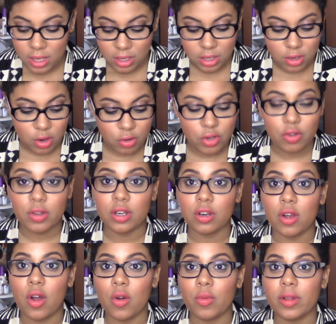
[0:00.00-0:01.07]
you know, you can
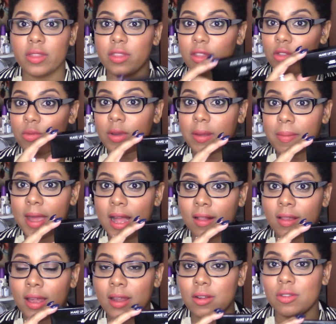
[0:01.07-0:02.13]
go with the 3 palette.